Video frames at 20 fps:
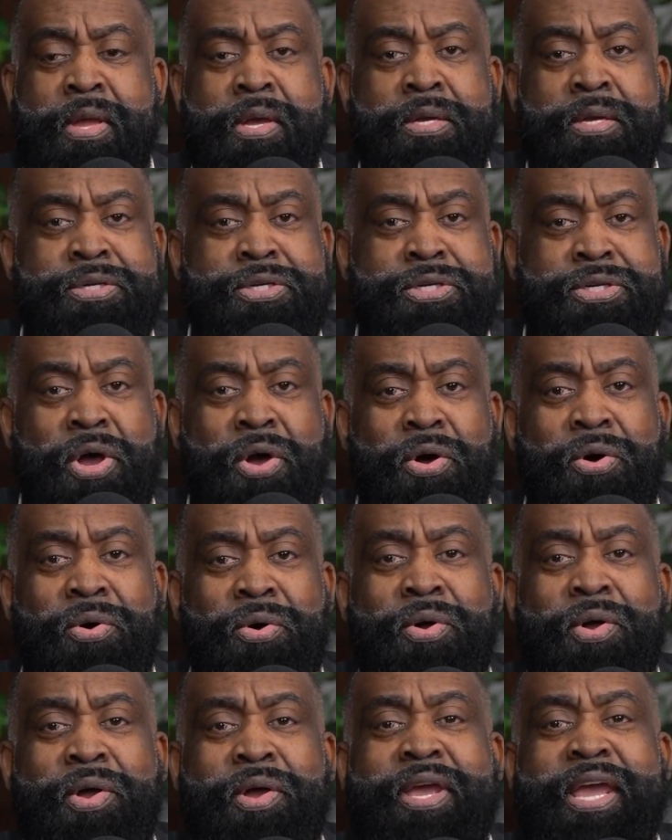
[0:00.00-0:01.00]
So
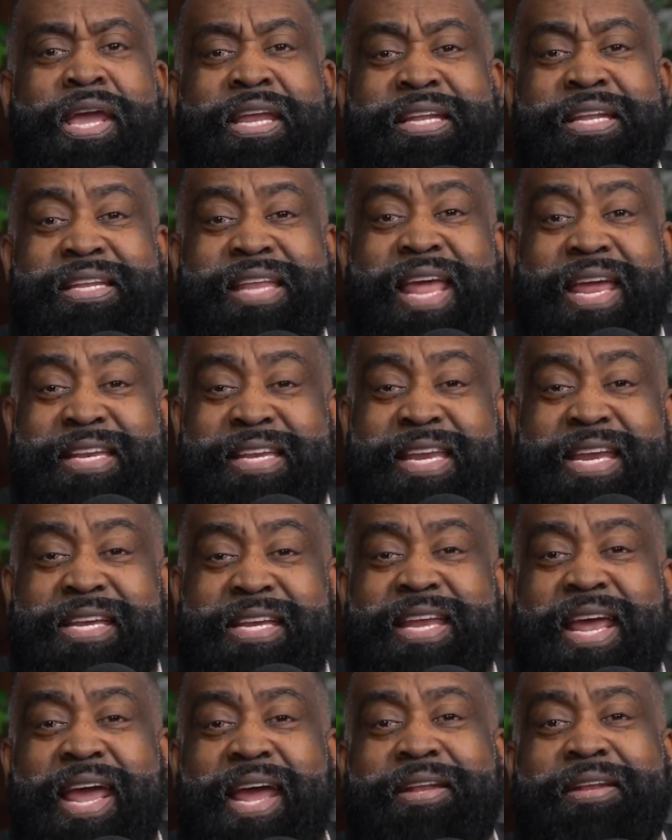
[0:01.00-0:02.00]
they
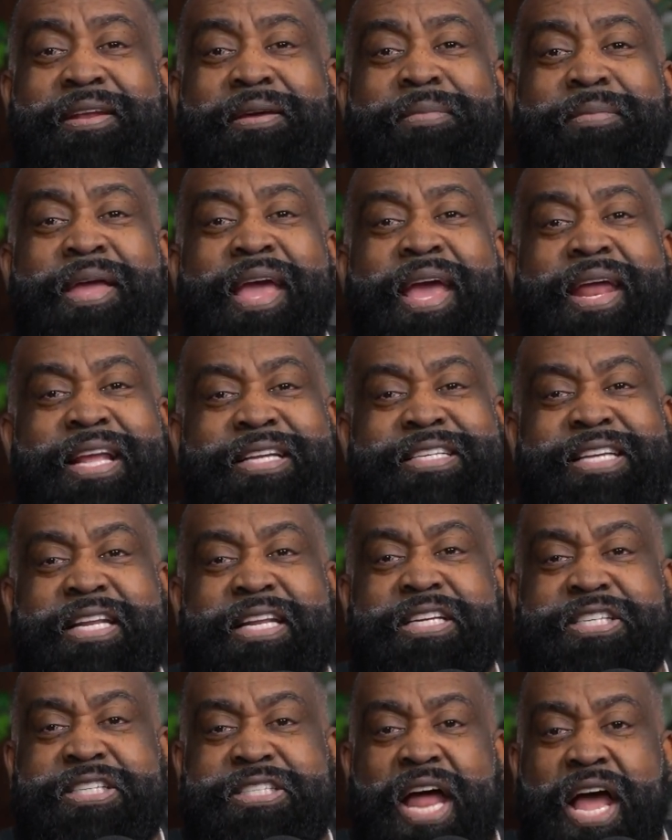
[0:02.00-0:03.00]
detect him and they said,
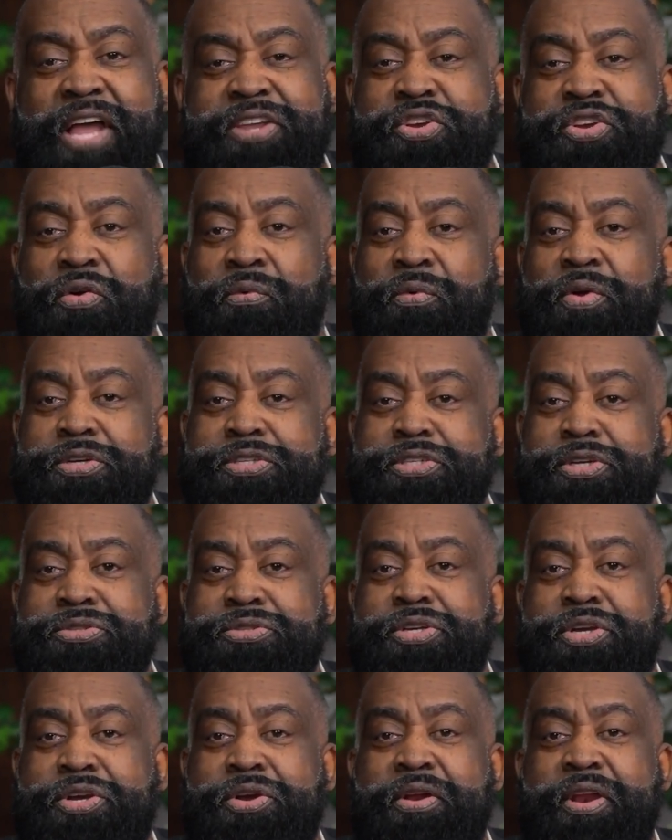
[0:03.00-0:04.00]
this is not your real Social
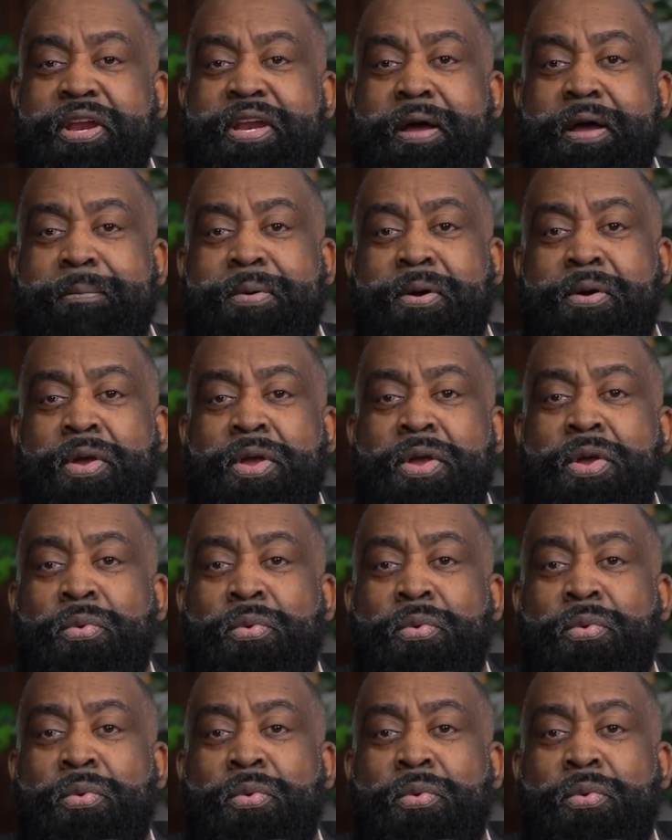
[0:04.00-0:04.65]
Security number.